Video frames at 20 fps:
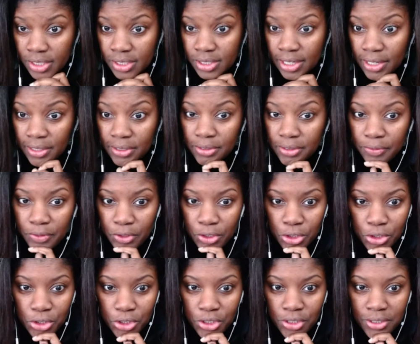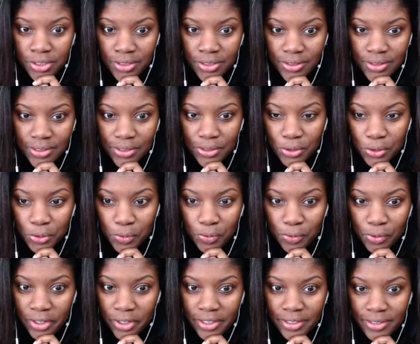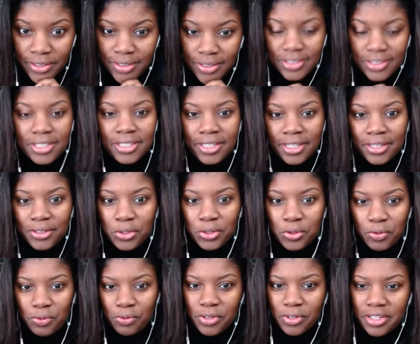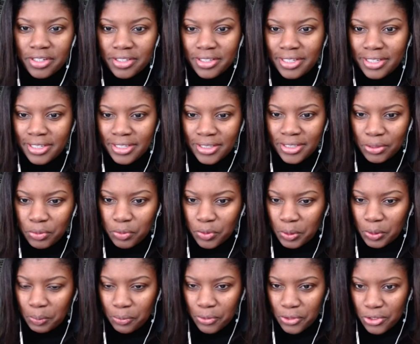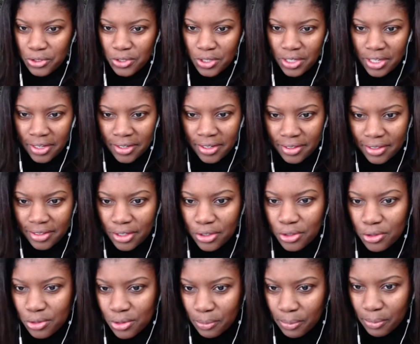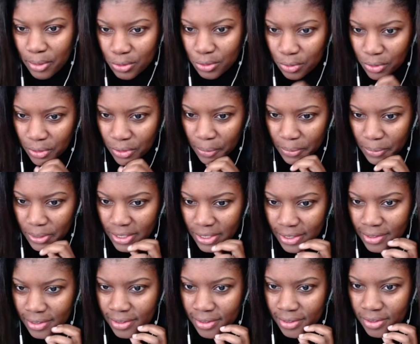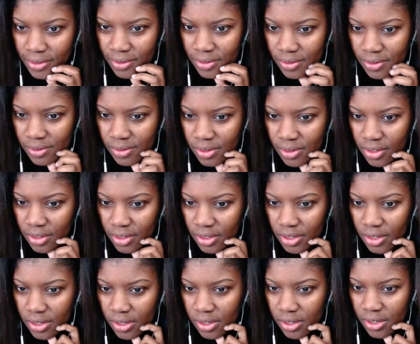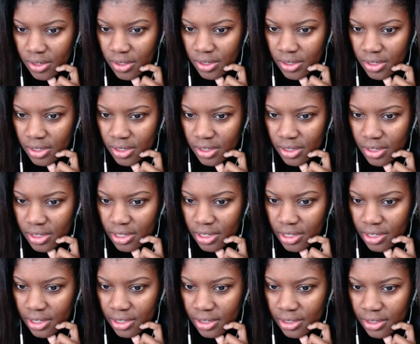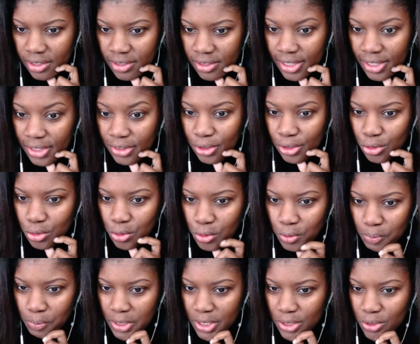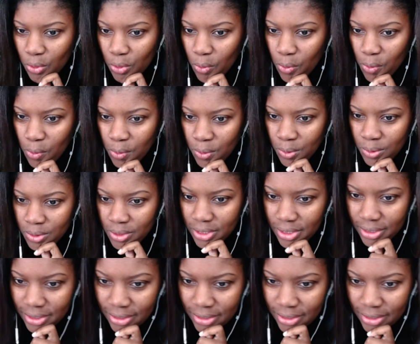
Television, a new friend here. I really appreciate it. Thank you so much for coming in. And Let the Truth Be Told.